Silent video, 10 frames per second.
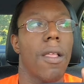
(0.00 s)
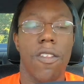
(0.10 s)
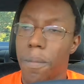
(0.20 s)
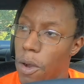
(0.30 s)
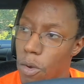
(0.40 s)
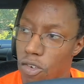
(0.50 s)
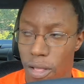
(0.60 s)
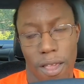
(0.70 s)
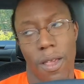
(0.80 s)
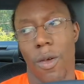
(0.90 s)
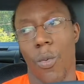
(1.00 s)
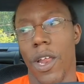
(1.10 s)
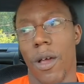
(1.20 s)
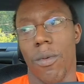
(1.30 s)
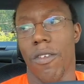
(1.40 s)
spiritually, we
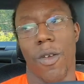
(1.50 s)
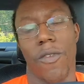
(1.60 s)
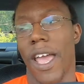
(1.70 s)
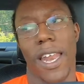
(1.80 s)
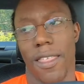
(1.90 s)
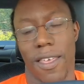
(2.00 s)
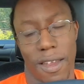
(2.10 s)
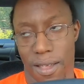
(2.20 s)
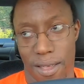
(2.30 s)
don't deserve anything.